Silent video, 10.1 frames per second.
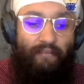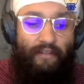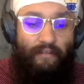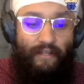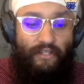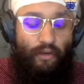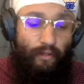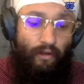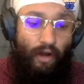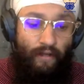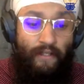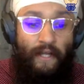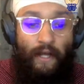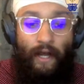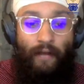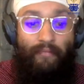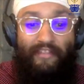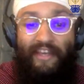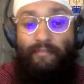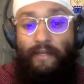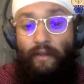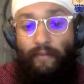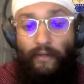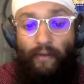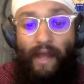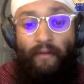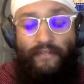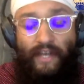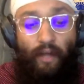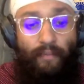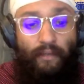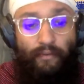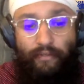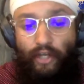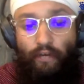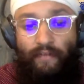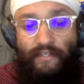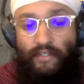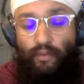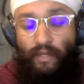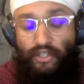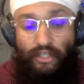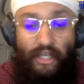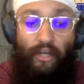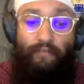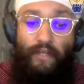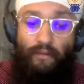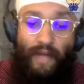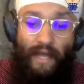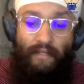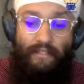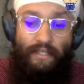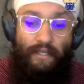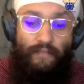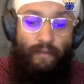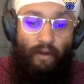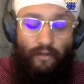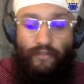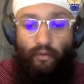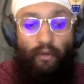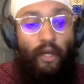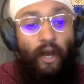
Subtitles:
everything that's going on, they've been on the grounds helping with the COVID situation here in the United States, but also